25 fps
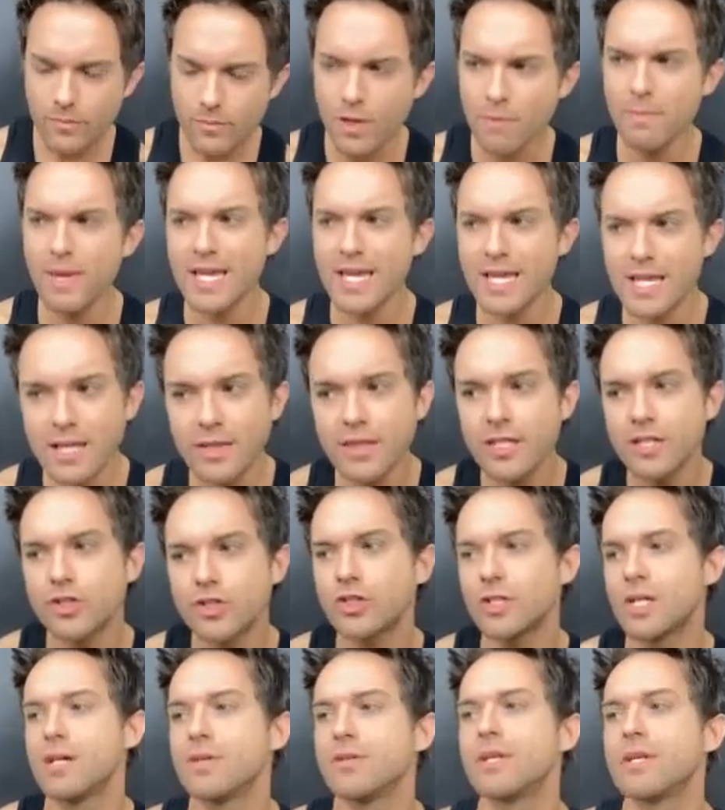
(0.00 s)
making this
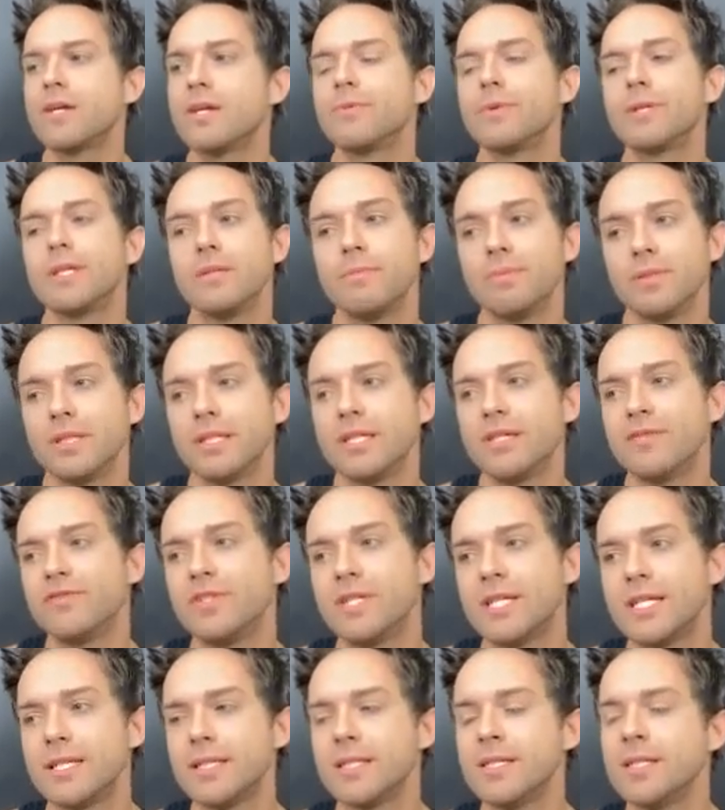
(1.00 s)
show that I really believed
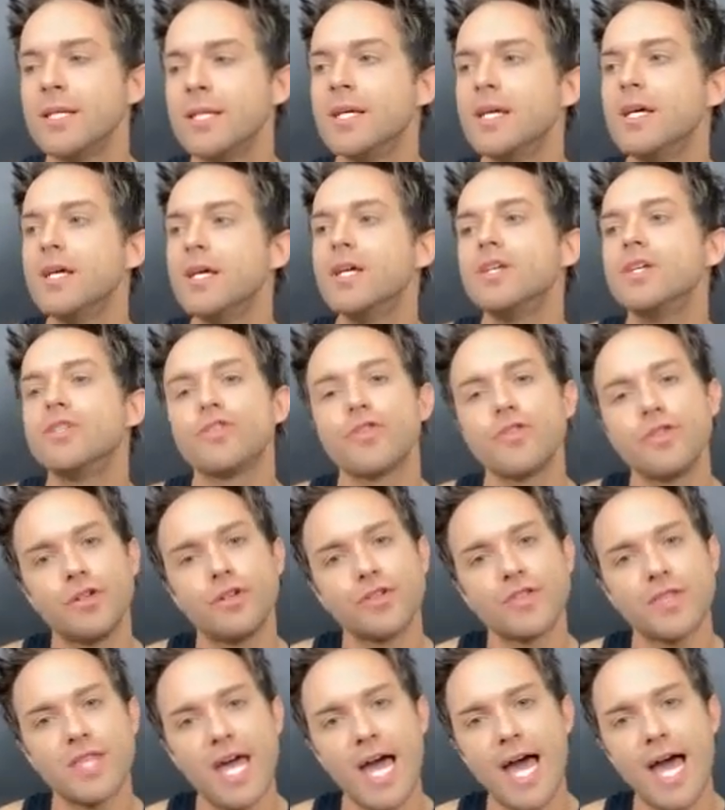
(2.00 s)
in. So
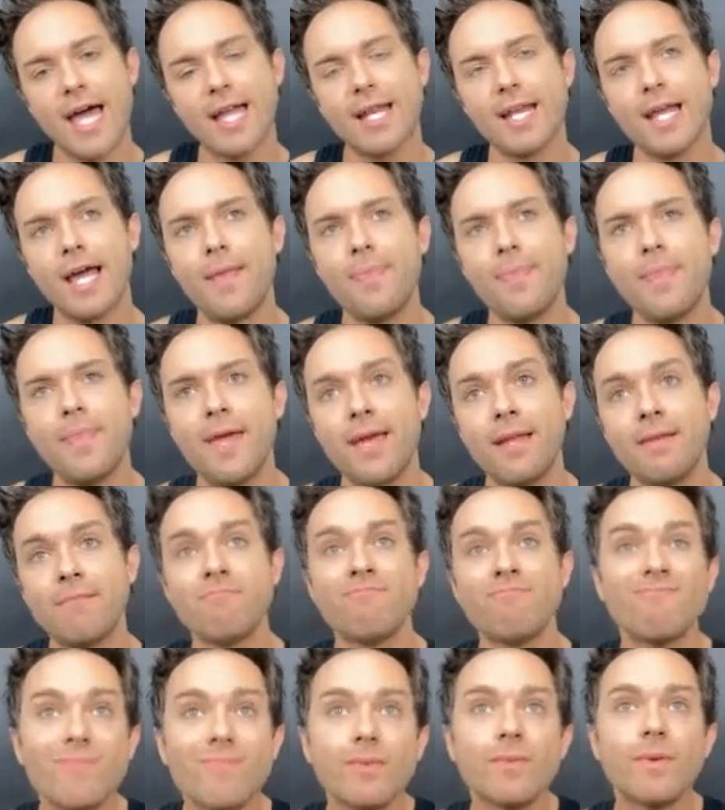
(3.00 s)
there's that. And
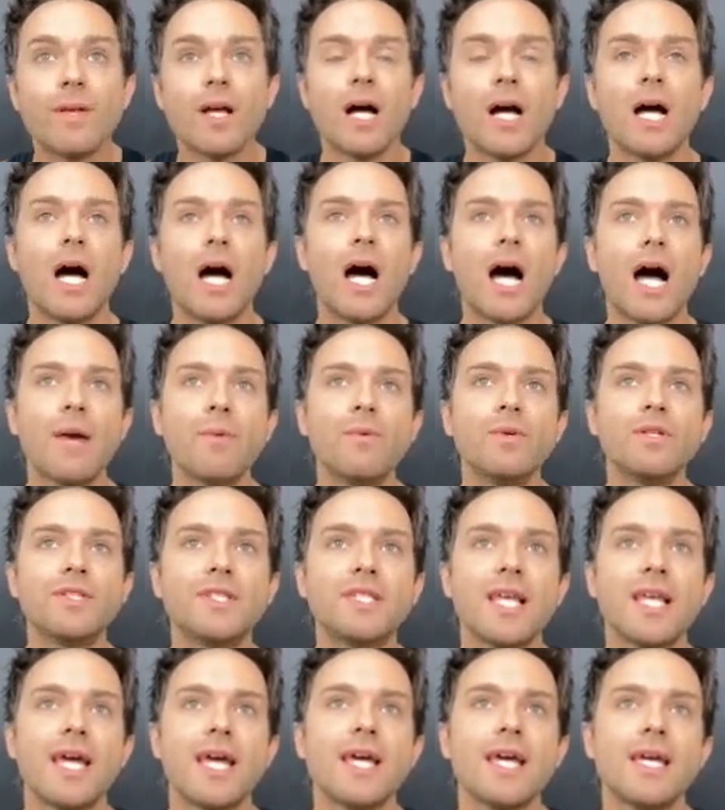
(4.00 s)
then I would
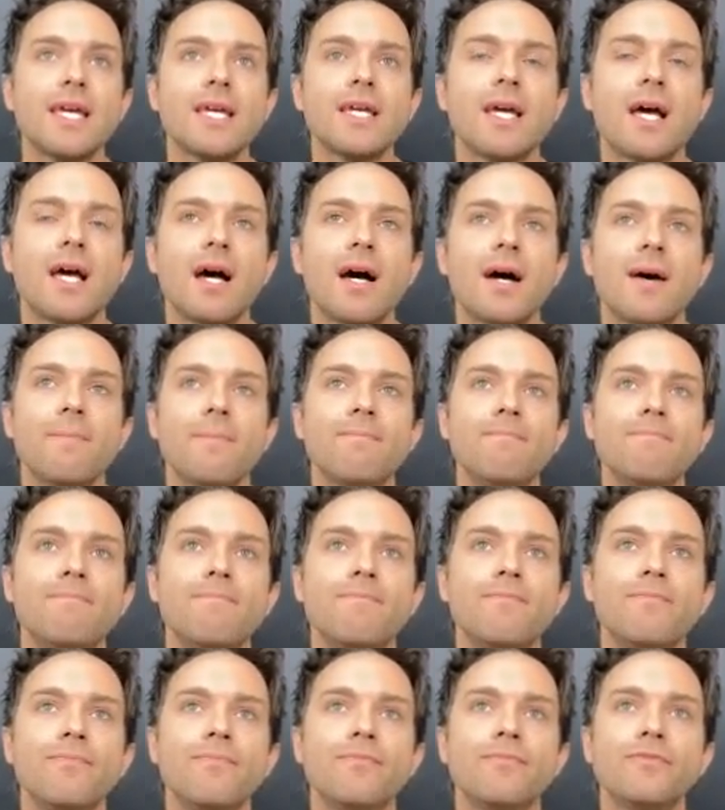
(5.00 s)
say
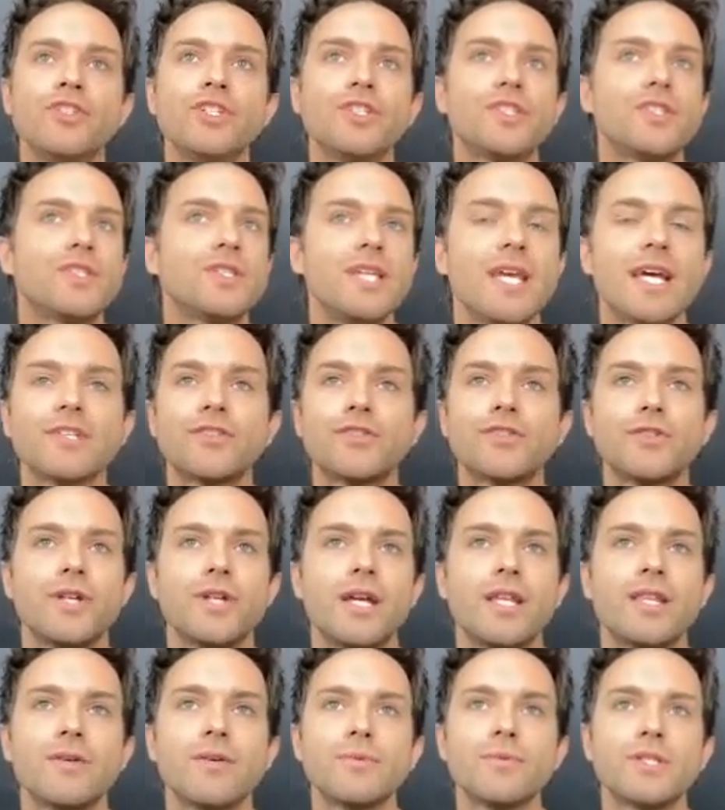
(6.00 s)
just
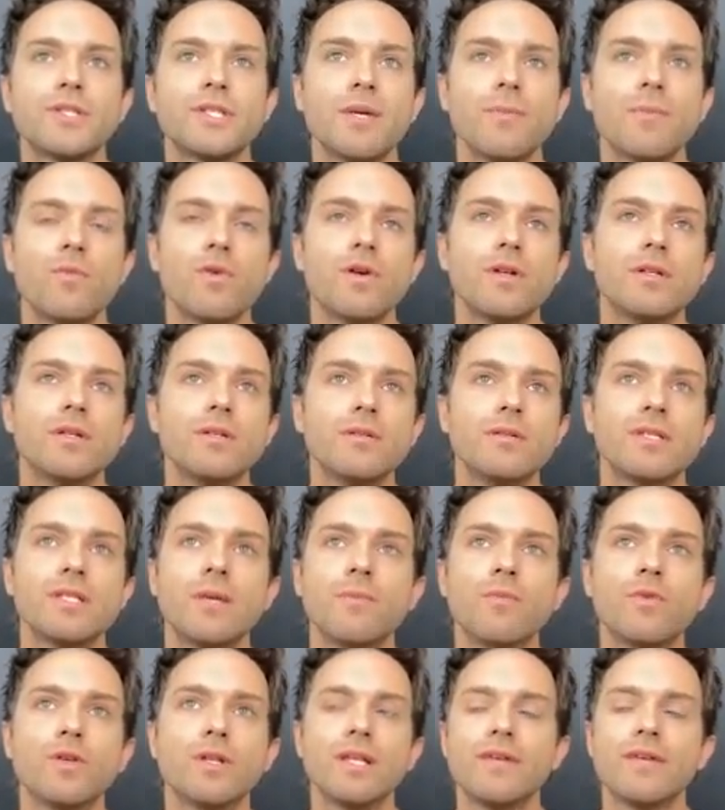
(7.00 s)
yesterday, there was someone
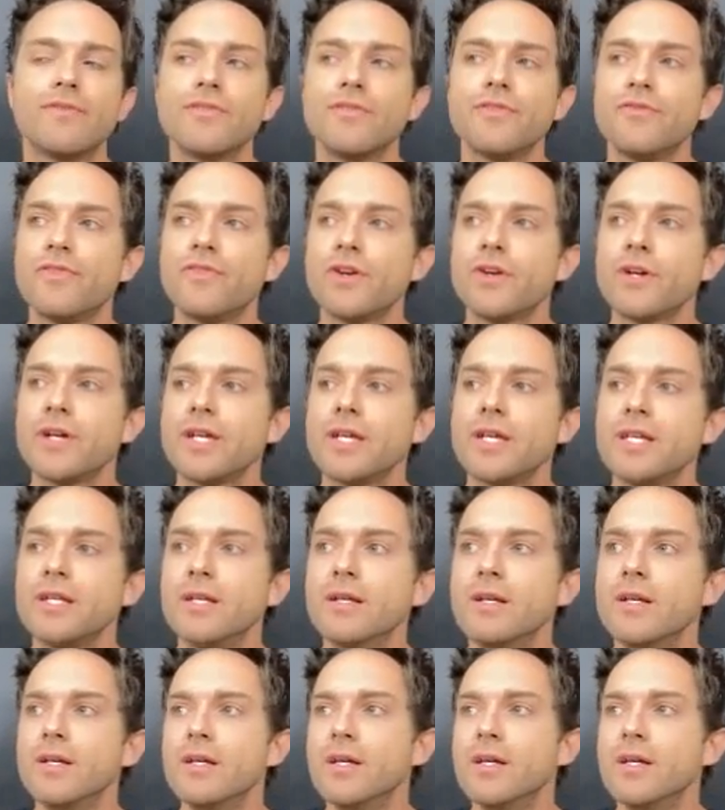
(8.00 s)
left a very